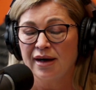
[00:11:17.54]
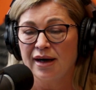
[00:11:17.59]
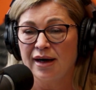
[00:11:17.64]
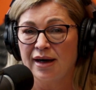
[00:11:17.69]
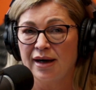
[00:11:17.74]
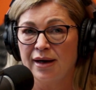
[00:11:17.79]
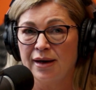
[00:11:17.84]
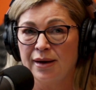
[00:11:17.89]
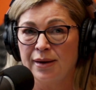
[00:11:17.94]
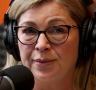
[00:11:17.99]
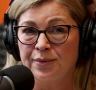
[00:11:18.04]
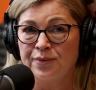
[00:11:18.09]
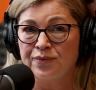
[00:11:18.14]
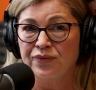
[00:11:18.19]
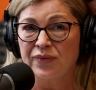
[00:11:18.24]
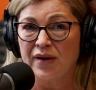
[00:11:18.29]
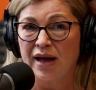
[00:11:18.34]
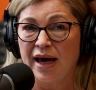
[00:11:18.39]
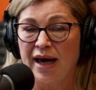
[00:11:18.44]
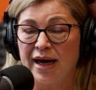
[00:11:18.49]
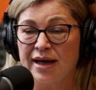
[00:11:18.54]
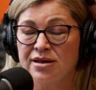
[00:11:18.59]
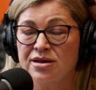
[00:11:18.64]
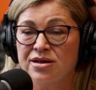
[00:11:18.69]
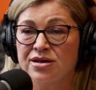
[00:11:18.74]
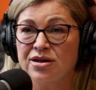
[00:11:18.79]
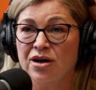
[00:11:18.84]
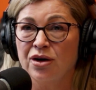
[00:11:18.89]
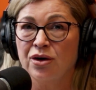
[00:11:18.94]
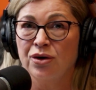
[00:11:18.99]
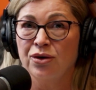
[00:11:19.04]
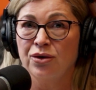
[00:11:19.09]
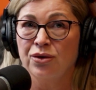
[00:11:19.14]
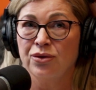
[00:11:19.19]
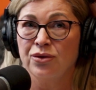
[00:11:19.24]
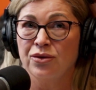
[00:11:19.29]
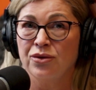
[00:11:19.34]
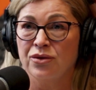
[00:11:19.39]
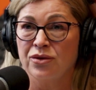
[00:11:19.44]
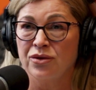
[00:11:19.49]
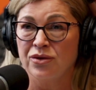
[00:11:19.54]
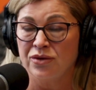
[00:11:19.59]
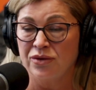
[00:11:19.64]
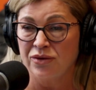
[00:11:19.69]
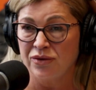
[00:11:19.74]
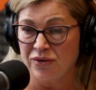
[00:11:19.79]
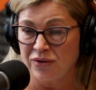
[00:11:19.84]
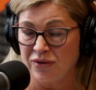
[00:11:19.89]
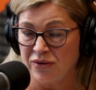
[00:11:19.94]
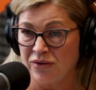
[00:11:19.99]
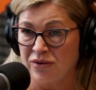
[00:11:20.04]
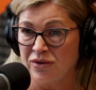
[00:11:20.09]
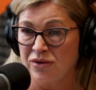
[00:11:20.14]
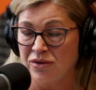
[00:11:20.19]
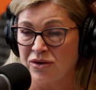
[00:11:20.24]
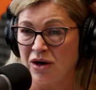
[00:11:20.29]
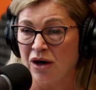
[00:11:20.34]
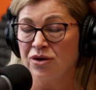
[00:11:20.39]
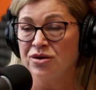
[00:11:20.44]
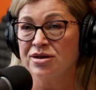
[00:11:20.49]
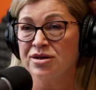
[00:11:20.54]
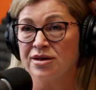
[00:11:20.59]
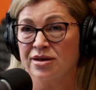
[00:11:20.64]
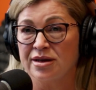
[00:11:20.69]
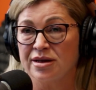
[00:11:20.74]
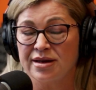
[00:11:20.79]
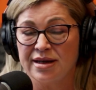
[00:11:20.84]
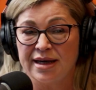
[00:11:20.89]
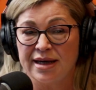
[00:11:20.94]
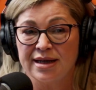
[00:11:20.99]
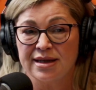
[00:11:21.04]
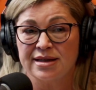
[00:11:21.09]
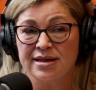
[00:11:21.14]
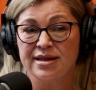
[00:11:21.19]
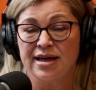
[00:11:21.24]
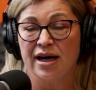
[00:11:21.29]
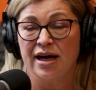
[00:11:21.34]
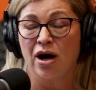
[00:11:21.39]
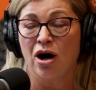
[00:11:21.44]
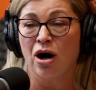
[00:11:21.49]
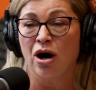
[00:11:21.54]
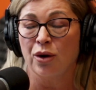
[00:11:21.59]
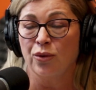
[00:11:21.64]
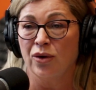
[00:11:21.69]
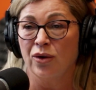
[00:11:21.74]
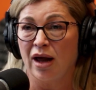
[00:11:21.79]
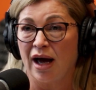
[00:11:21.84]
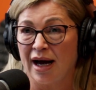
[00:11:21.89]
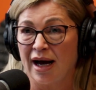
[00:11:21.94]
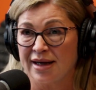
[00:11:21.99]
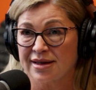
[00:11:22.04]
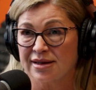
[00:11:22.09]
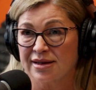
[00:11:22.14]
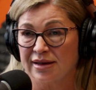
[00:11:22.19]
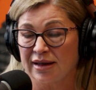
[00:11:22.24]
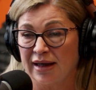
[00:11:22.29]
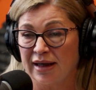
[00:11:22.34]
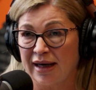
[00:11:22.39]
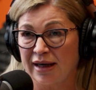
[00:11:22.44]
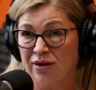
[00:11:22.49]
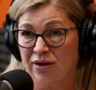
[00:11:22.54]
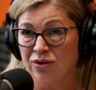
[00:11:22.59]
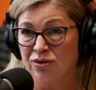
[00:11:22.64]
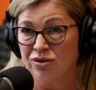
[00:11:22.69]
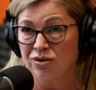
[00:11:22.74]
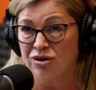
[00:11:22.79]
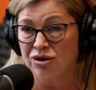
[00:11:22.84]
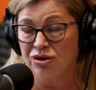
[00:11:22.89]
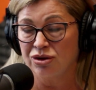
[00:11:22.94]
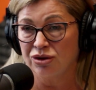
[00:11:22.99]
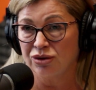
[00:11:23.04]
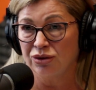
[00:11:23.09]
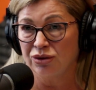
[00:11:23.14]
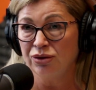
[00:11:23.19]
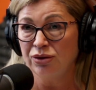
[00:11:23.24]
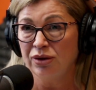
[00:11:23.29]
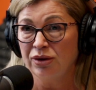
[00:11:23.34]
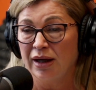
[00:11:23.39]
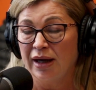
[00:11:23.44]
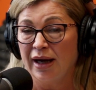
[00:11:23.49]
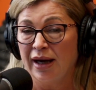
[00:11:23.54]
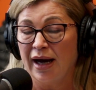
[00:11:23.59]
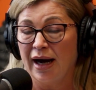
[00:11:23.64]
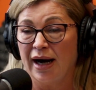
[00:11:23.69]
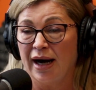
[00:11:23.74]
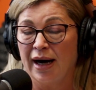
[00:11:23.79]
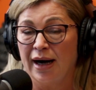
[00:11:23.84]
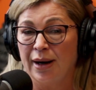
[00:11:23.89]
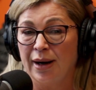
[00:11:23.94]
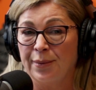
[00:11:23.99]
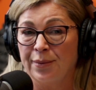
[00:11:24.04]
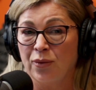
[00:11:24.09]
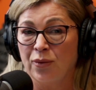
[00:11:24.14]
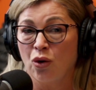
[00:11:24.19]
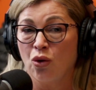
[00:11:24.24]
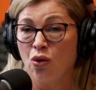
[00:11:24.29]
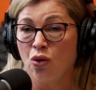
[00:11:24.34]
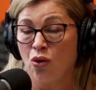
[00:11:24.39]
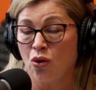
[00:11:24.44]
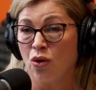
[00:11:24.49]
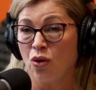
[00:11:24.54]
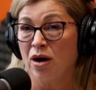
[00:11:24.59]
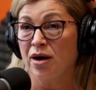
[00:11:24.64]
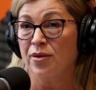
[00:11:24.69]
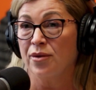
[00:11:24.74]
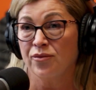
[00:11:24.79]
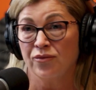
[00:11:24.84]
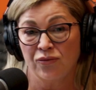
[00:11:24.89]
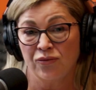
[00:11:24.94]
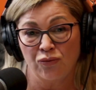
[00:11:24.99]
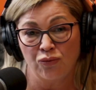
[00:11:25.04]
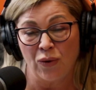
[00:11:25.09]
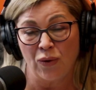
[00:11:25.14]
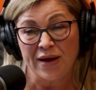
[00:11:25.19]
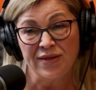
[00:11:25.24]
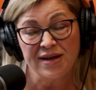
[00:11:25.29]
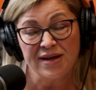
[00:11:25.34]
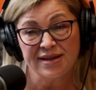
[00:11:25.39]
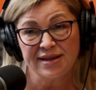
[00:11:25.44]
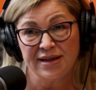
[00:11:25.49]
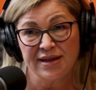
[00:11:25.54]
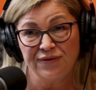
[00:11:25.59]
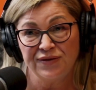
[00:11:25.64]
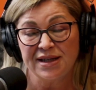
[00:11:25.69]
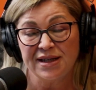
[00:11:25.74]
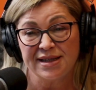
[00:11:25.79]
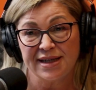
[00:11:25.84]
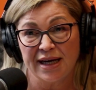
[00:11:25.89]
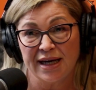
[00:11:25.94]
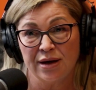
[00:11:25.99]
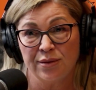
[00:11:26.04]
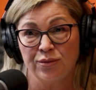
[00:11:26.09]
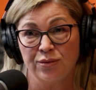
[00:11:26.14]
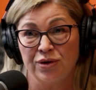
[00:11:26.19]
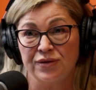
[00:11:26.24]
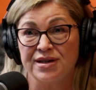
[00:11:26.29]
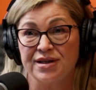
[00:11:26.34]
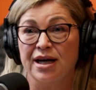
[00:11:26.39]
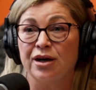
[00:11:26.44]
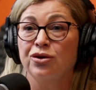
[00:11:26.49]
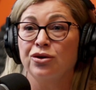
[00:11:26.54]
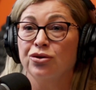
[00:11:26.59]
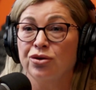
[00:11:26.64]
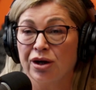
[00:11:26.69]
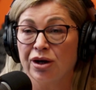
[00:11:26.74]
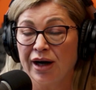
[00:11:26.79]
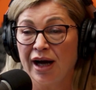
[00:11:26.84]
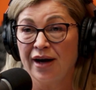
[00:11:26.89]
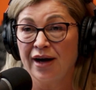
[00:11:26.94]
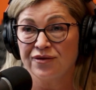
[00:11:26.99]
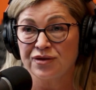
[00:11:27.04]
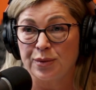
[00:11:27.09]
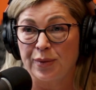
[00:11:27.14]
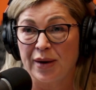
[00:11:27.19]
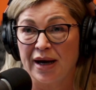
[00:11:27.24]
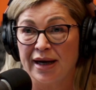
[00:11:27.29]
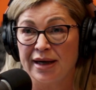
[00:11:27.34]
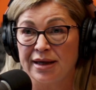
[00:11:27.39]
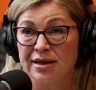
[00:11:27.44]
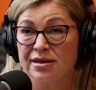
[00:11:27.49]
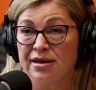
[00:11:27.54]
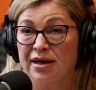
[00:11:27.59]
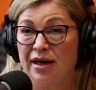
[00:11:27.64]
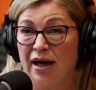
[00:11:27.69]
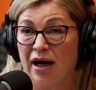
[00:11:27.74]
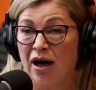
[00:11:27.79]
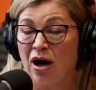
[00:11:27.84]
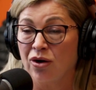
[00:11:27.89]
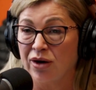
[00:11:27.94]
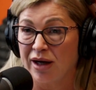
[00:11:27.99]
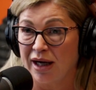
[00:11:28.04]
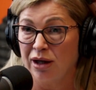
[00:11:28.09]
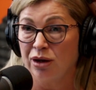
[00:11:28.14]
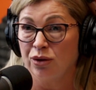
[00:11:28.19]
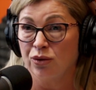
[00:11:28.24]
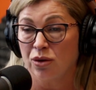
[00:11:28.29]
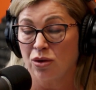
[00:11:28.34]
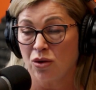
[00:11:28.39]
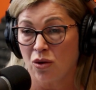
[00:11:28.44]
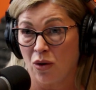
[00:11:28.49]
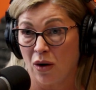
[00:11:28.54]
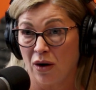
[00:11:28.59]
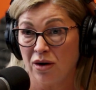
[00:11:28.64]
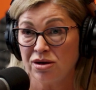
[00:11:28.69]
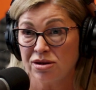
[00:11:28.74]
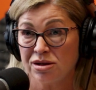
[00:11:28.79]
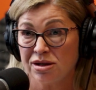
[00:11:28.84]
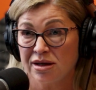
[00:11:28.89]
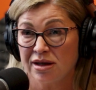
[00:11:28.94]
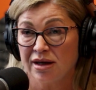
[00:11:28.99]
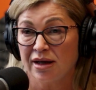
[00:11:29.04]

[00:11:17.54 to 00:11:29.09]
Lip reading: And so those are the things that I will ask the landlord to do. Or if this tenant moves out, you're going to have to paint. I'll get you a quote,